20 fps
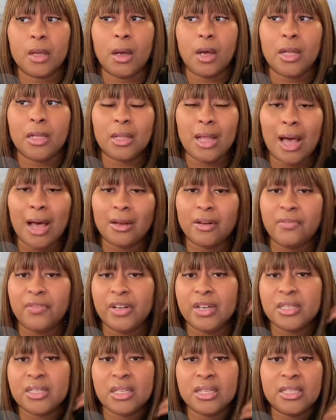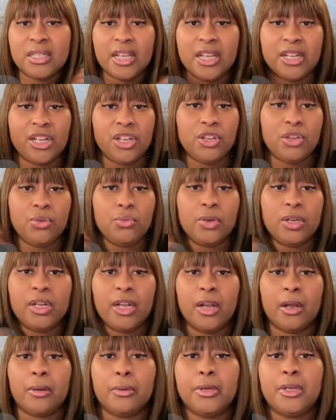A lot of us is hitting you in
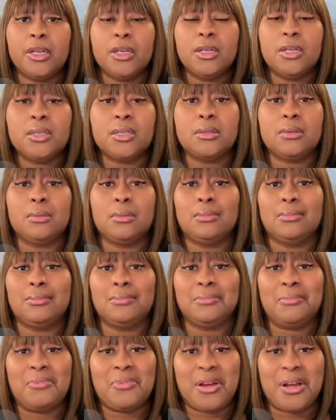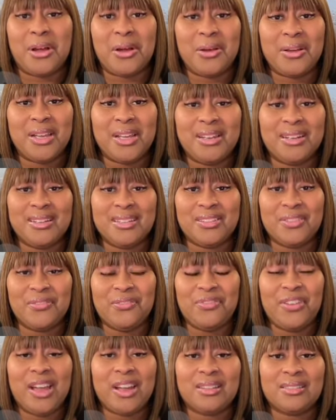areas where it is
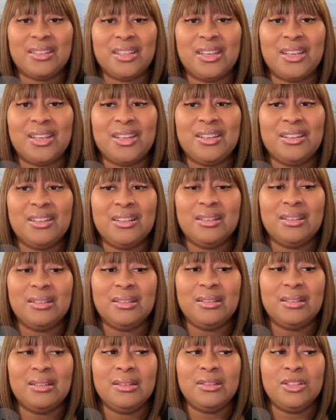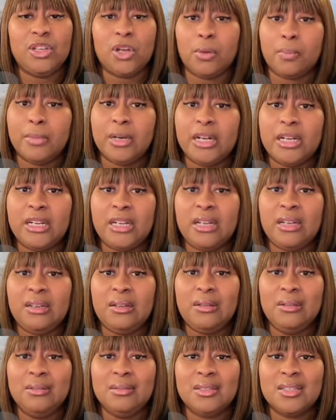affecting your
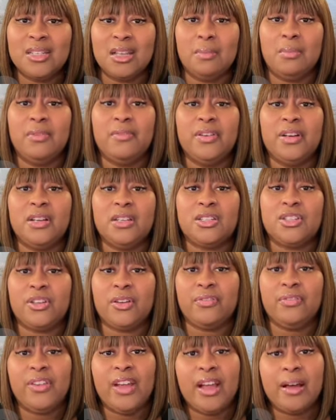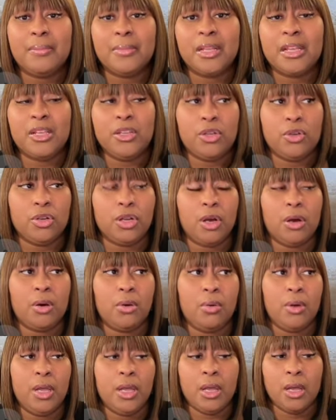money, some of us, your family, you
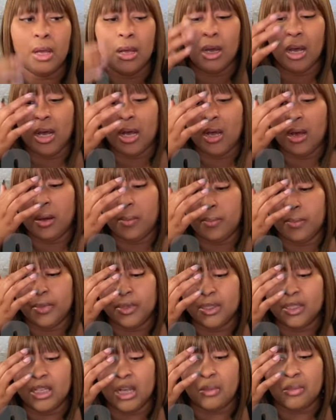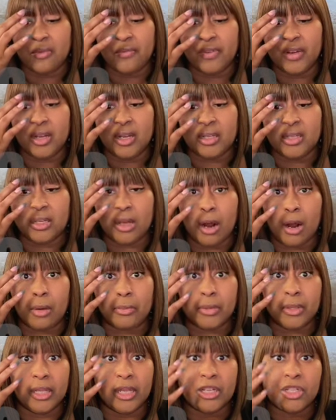know, some of us, our
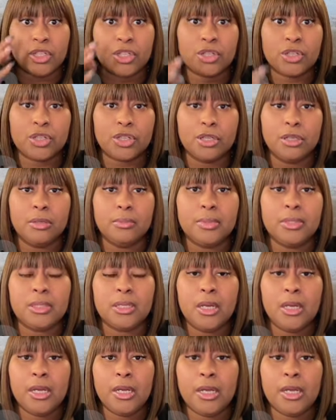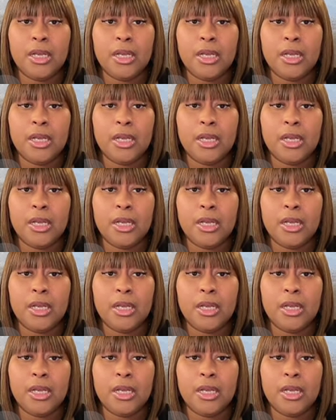relationships.